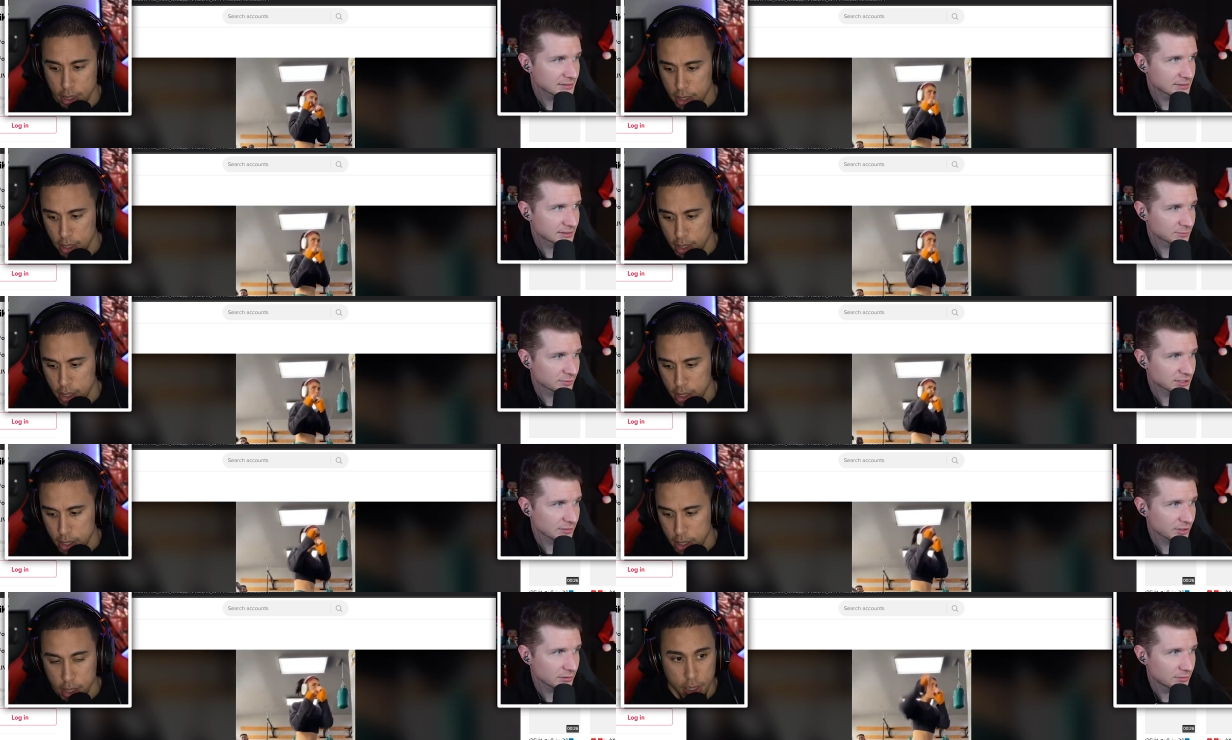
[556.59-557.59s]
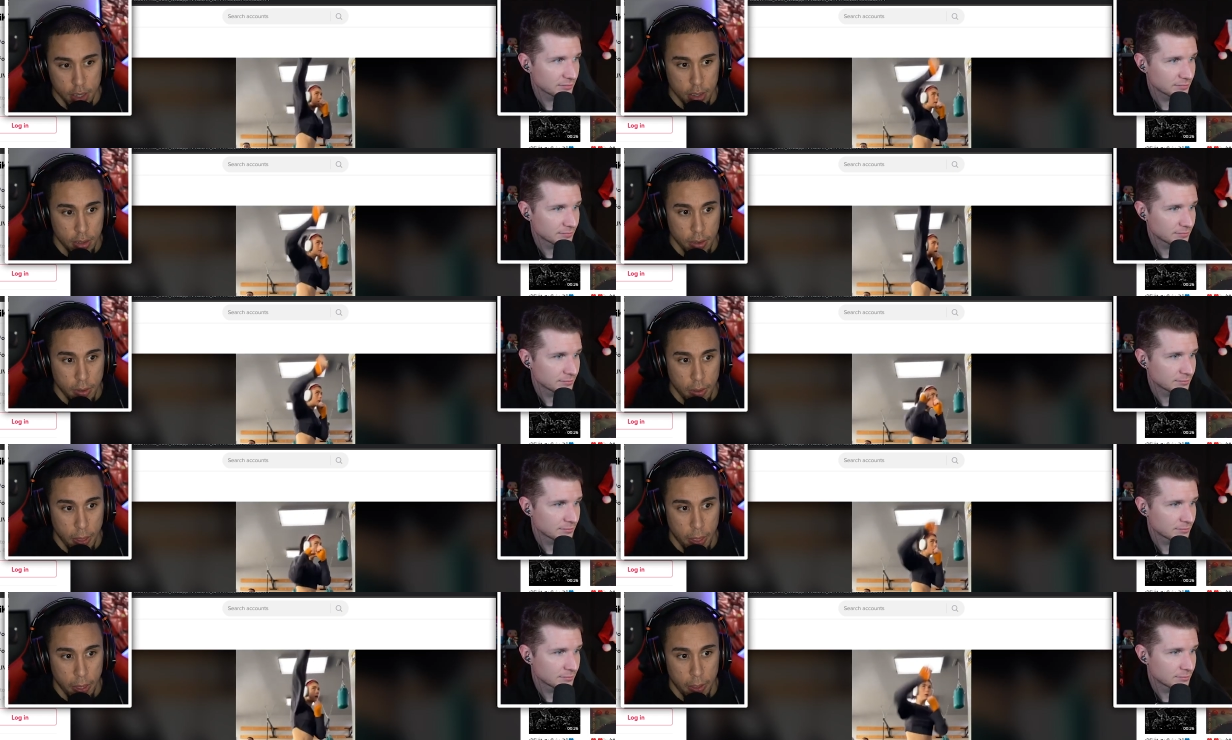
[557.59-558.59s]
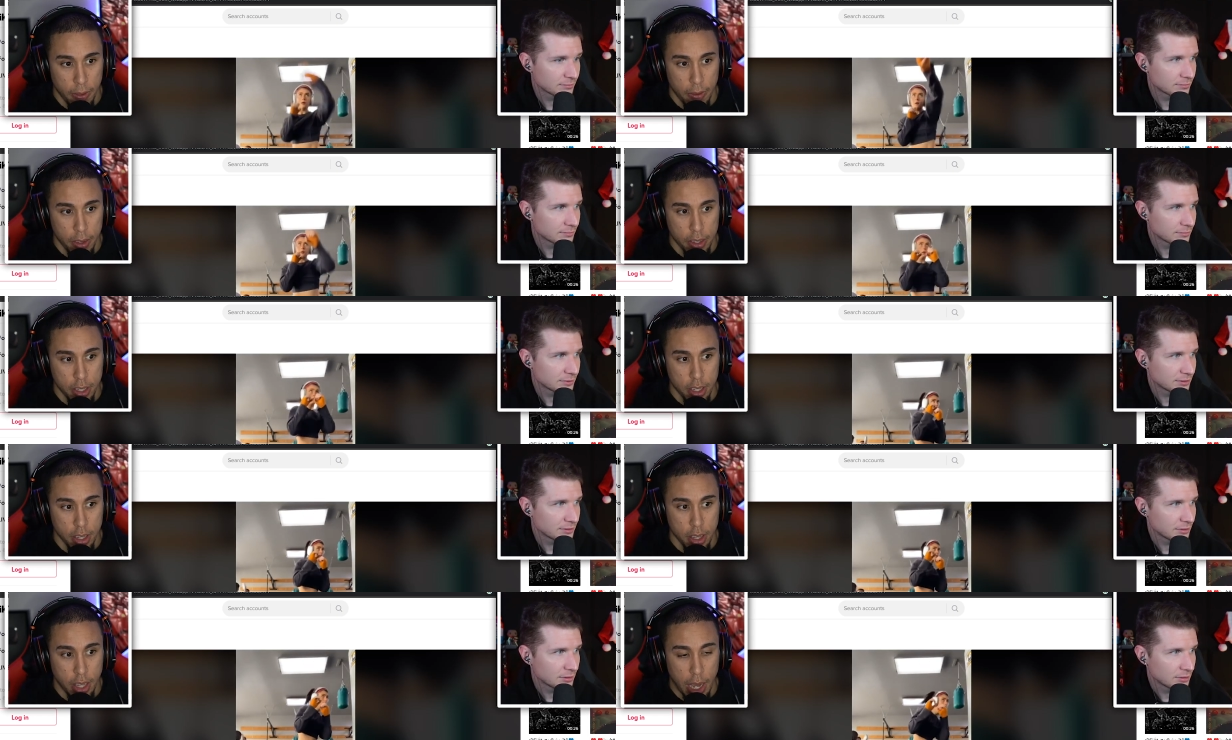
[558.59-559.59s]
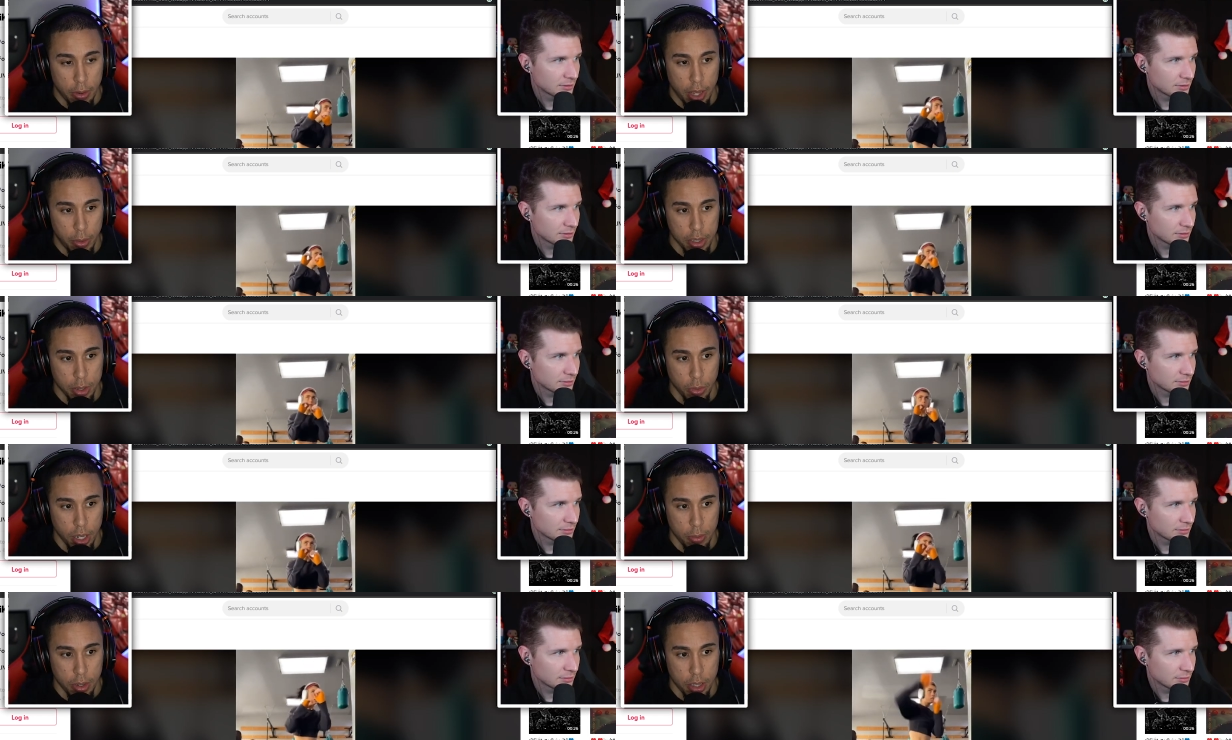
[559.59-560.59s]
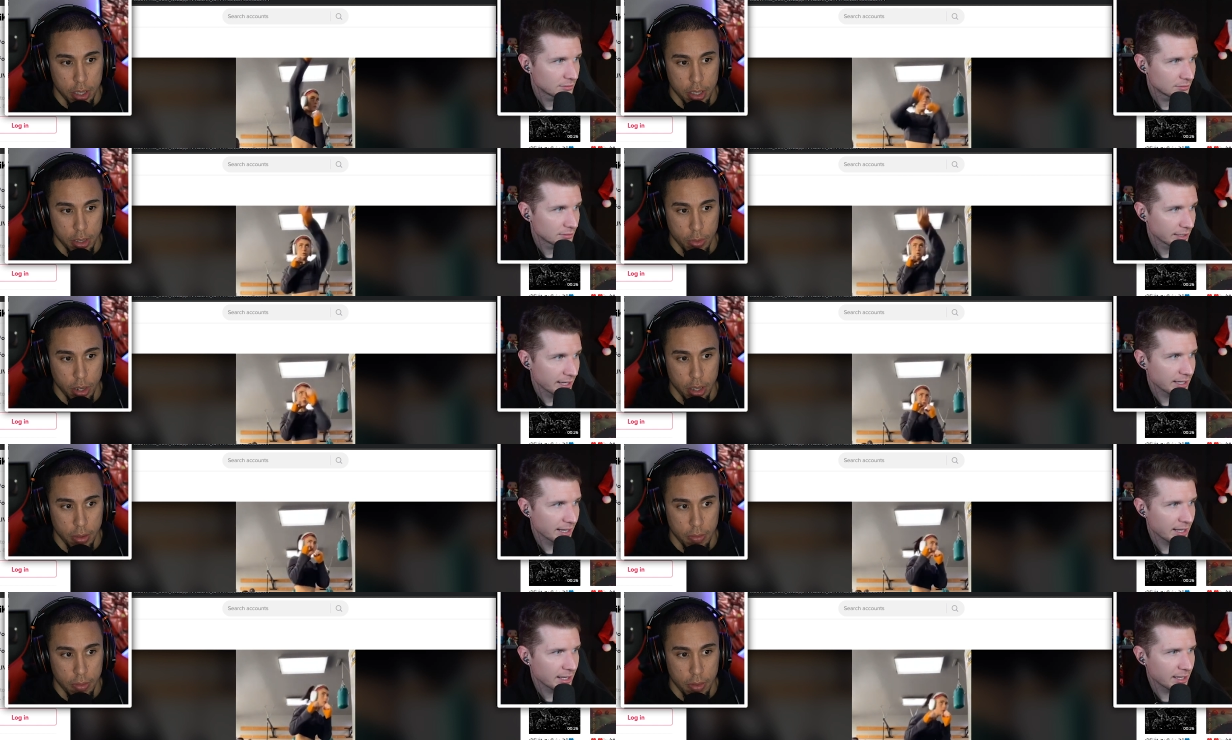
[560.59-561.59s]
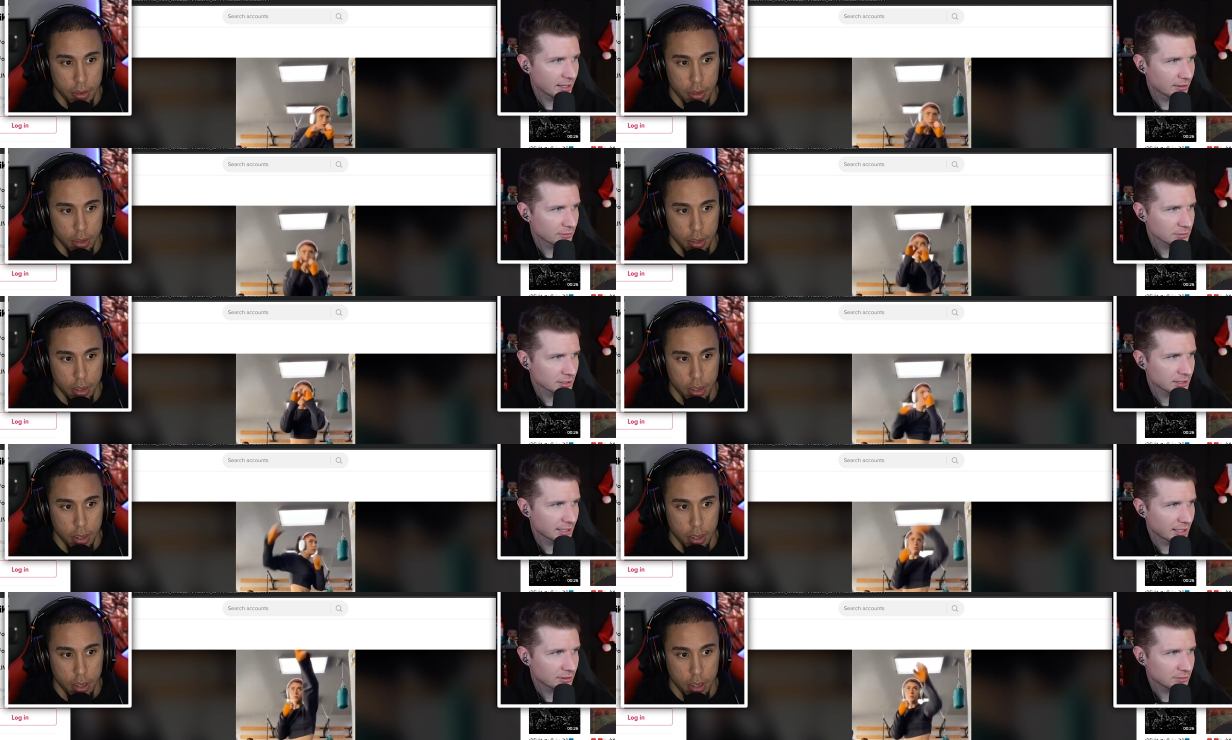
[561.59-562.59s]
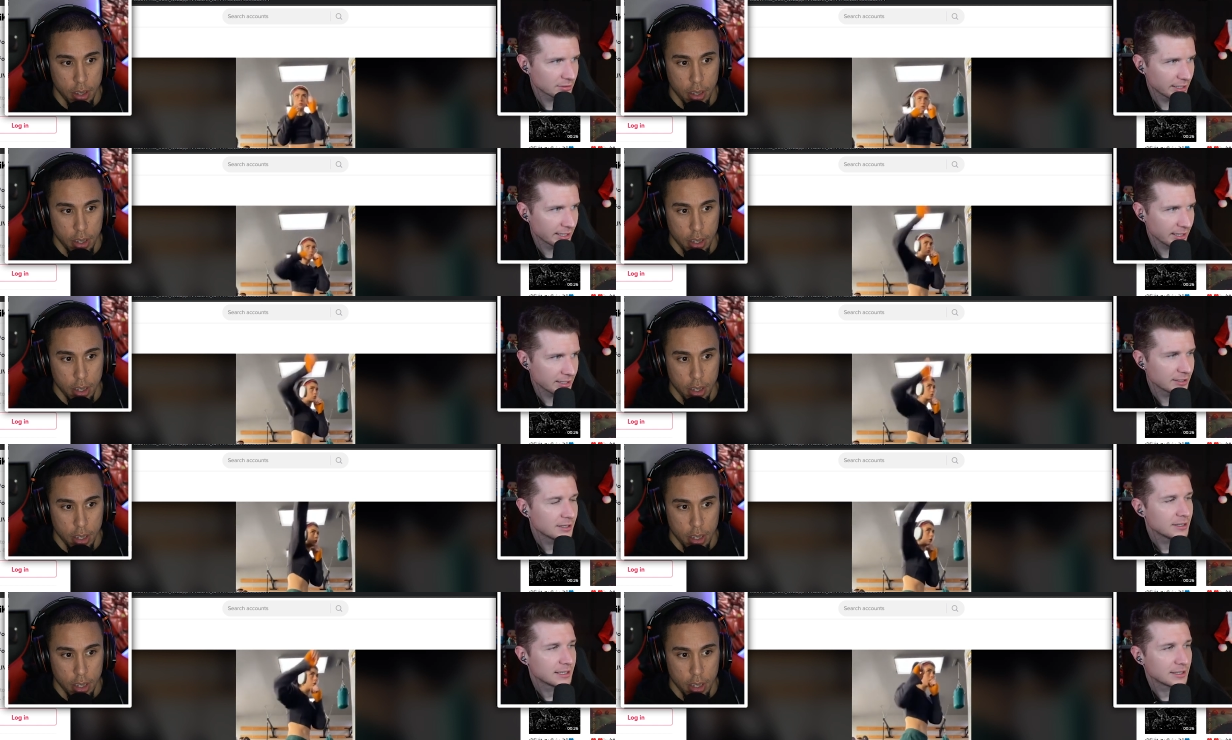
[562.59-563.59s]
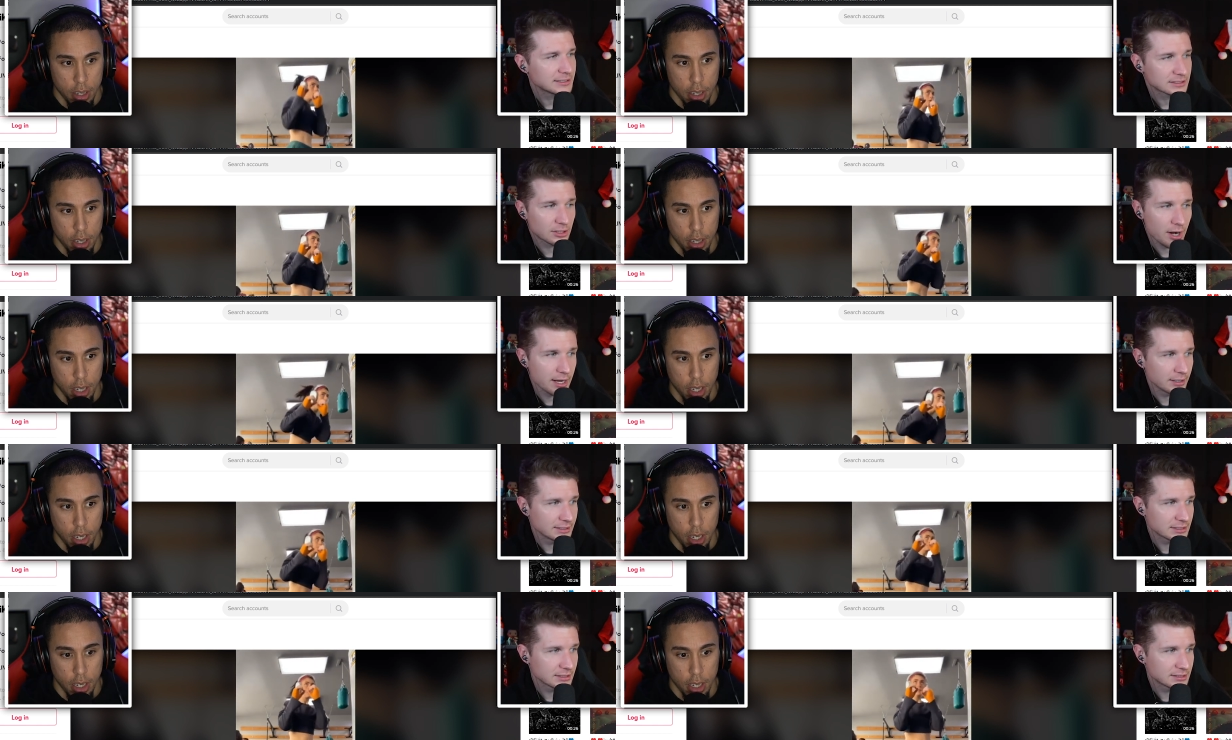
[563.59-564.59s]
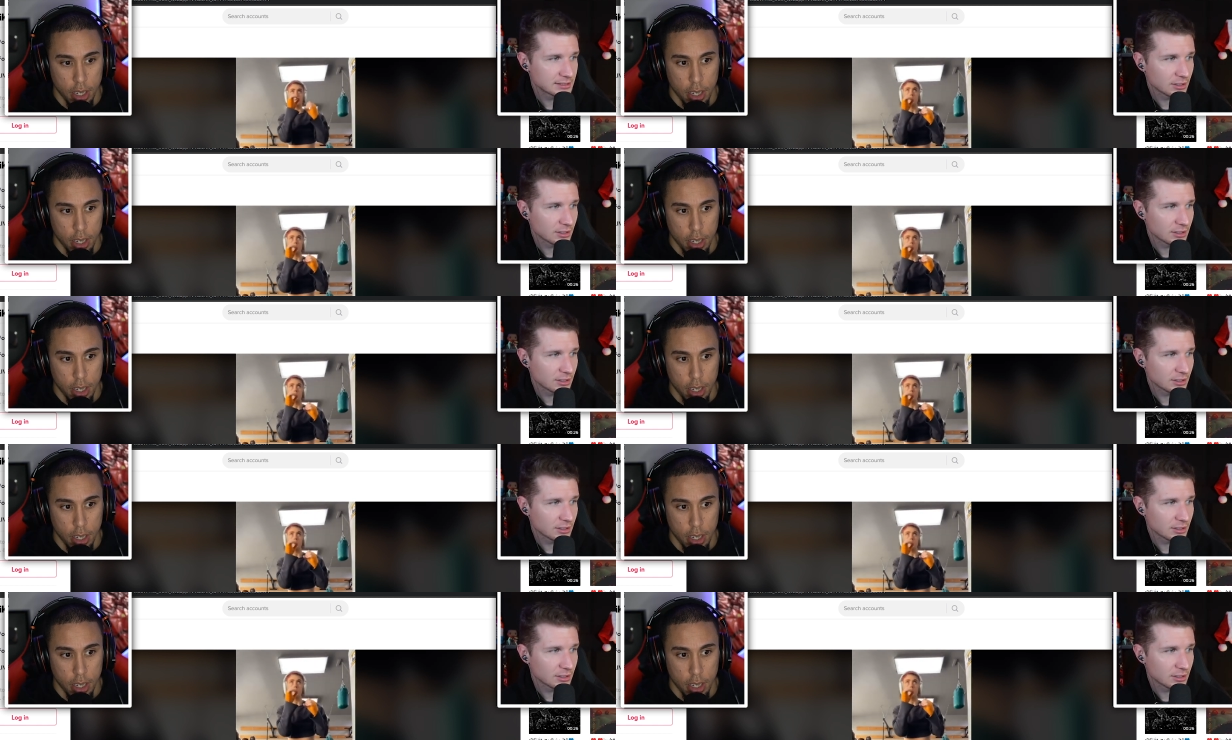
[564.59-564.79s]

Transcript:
Speaker 1: Is this the one we're talking about?
Speaker 2: This isn't that that wasn't the one, but this is
Speaker 1: one hey, of them. Hey, hold on now. Hey, hey. Now this is great. Yeah, this, yeah, yeah. this is